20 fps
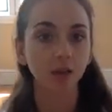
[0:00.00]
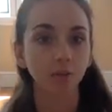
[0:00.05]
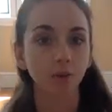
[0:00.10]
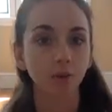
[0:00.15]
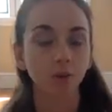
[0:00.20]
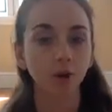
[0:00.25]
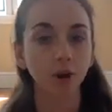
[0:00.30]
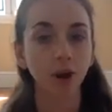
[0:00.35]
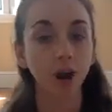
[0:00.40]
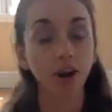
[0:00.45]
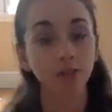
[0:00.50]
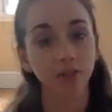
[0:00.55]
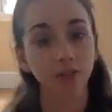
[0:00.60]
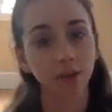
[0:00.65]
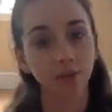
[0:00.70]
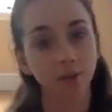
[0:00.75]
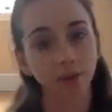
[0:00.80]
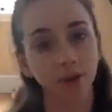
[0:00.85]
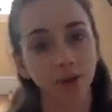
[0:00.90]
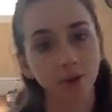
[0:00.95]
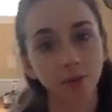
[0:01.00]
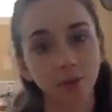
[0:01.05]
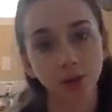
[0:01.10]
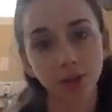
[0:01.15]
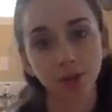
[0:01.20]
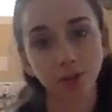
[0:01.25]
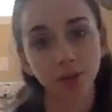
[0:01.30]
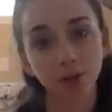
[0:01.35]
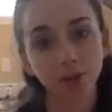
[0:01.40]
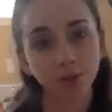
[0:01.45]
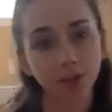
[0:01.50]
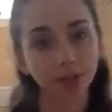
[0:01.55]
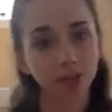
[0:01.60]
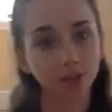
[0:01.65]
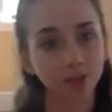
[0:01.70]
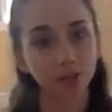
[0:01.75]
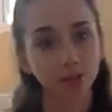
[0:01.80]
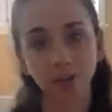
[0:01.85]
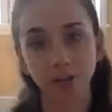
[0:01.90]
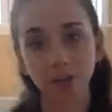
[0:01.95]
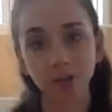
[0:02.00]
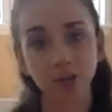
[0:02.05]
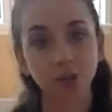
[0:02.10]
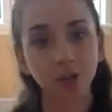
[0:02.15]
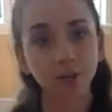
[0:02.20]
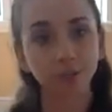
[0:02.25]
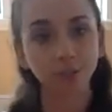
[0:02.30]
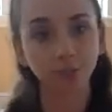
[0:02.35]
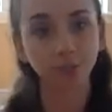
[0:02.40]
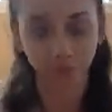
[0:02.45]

or our Venmo where you can make a donation.